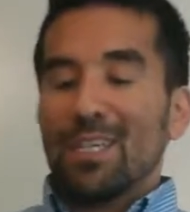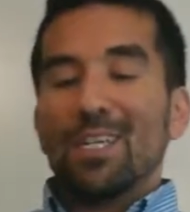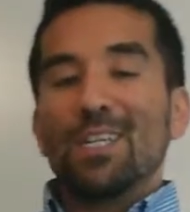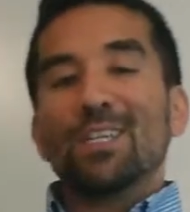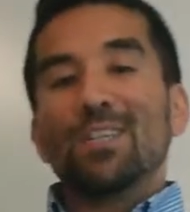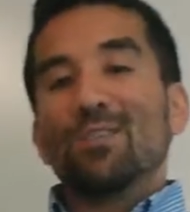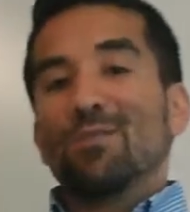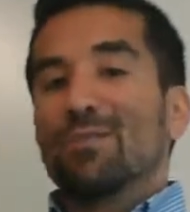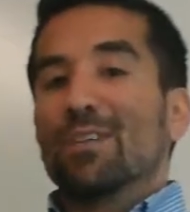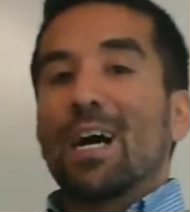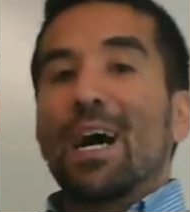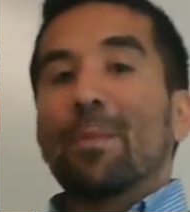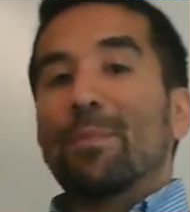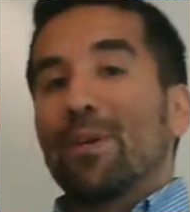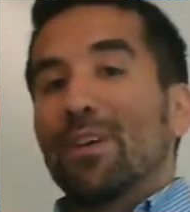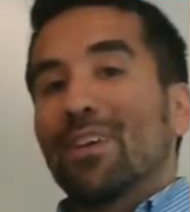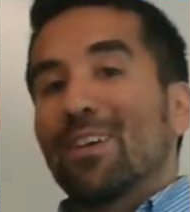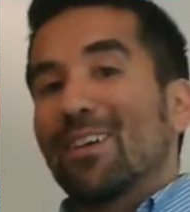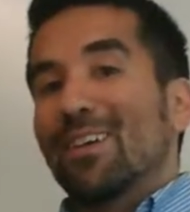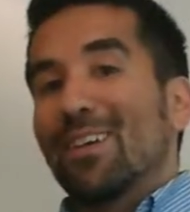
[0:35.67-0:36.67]
each new
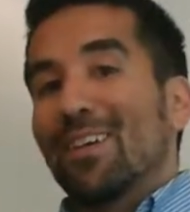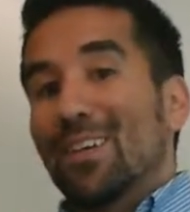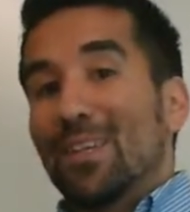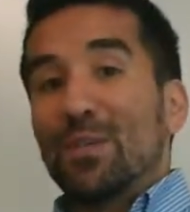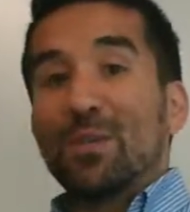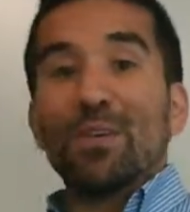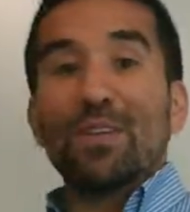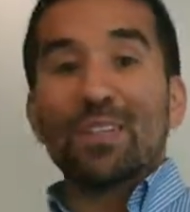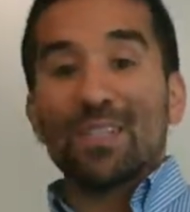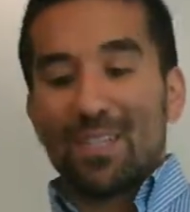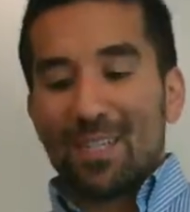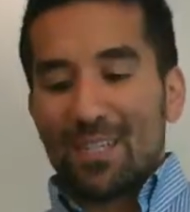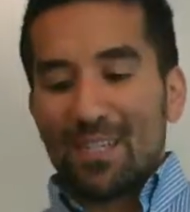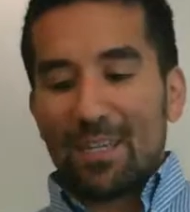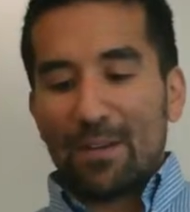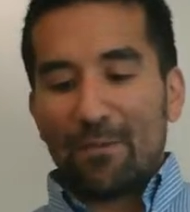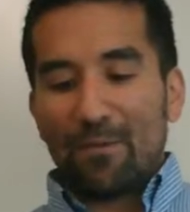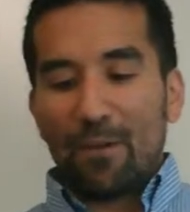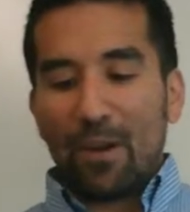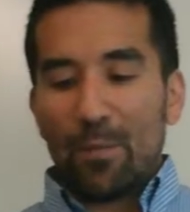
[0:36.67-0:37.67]
topic into an
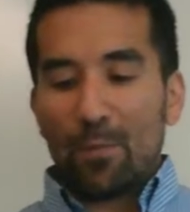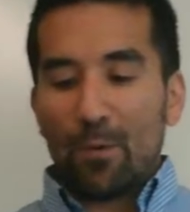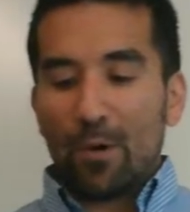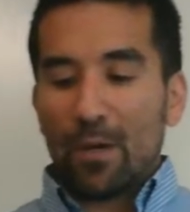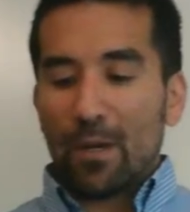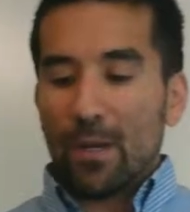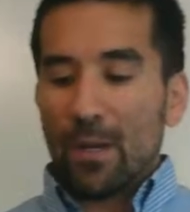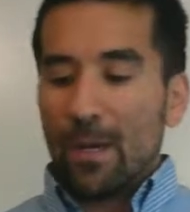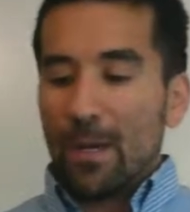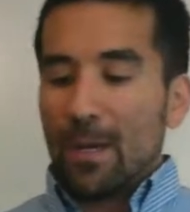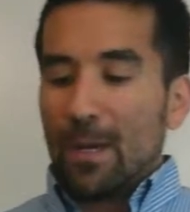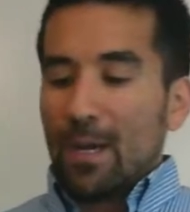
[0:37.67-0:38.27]
existing framework.